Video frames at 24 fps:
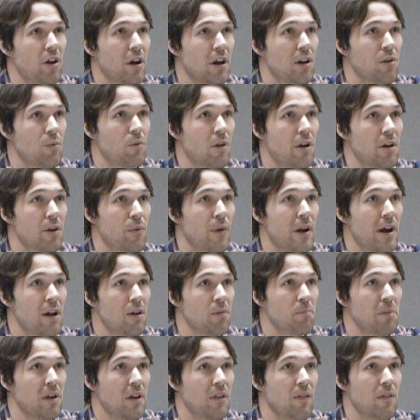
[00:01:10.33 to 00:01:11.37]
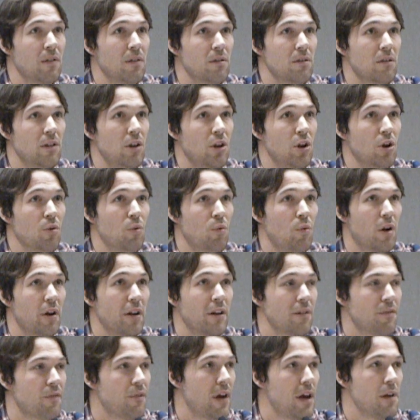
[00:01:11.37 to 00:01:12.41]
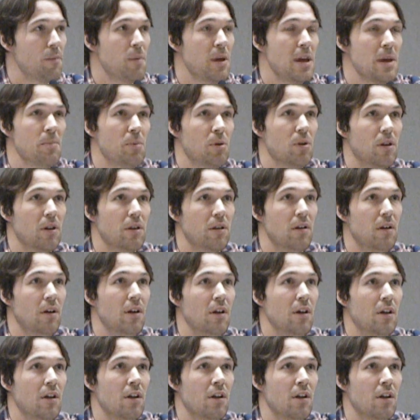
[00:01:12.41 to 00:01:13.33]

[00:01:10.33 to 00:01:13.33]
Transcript: You're not going to run around being, you know, wanting to fight people, and,